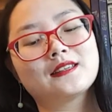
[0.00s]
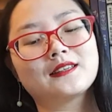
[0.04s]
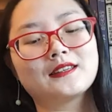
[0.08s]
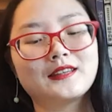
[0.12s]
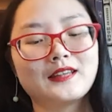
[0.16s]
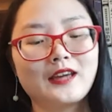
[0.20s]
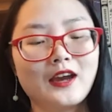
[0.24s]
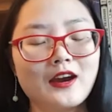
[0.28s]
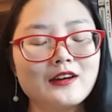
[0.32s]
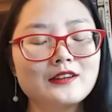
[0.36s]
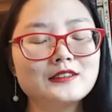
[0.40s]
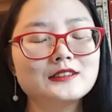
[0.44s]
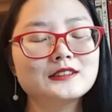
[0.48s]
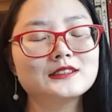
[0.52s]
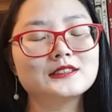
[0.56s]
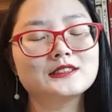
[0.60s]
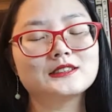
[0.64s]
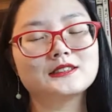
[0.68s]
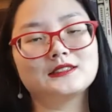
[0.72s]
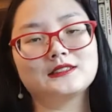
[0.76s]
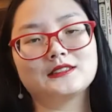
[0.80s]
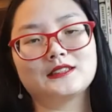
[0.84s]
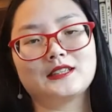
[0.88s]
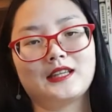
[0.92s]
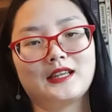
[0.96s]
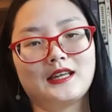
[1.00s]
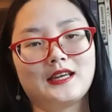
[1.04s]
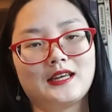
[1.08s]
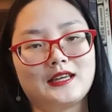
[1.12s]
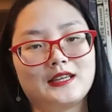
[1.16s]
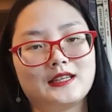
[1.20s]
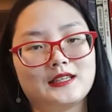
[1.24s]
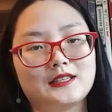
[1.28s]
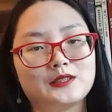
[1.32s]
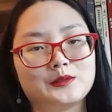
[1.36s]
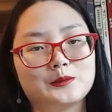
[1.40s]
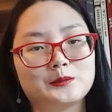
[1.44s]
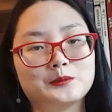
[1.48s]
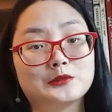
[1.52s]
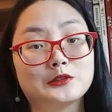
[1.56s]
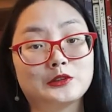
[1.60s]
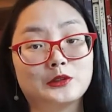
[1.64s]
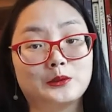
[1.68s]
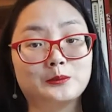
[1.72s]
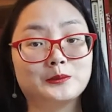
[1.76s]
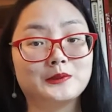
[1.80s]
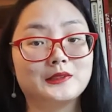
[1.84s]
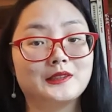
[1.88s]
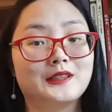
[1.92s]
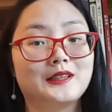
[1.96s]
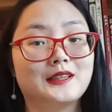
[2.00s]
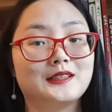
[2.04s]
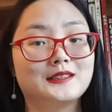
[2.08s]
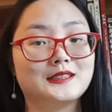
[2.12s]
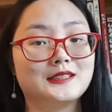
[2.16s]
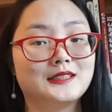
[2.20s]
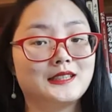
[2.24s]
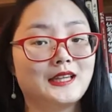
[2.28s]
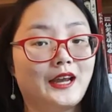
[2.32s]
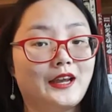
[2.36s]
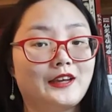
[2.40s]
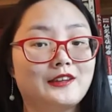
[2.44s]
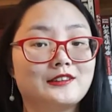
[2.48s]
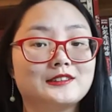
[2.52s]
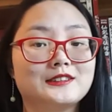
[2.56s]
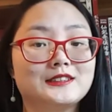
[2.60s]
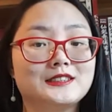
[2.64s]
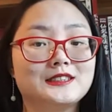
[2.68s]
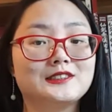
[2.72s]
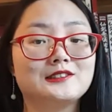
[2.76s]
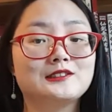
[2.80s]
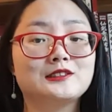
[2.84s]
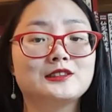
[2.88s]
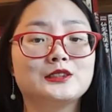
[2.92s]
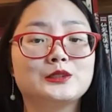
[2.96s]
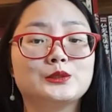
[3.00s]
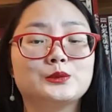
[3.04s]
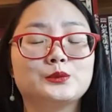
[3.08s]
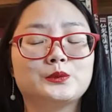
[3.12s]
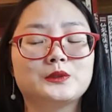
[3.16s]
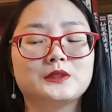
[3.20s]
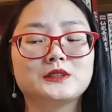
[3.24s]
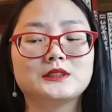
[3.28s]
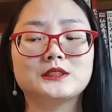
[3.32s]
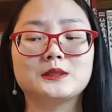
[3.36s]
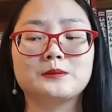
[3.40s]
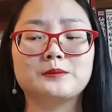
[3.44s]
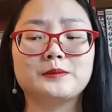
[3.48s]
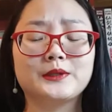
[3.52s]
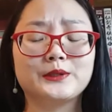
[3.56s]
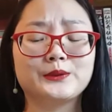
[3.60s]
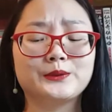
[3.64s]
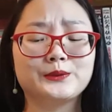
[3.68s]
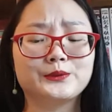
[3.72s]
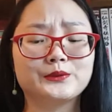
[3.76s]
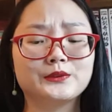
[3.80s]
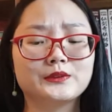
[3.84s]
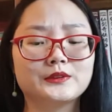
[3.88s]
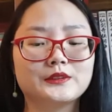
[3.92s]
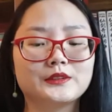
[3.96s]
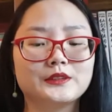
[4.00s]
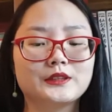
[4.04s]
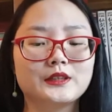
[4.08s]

the article that prompted this entire series was about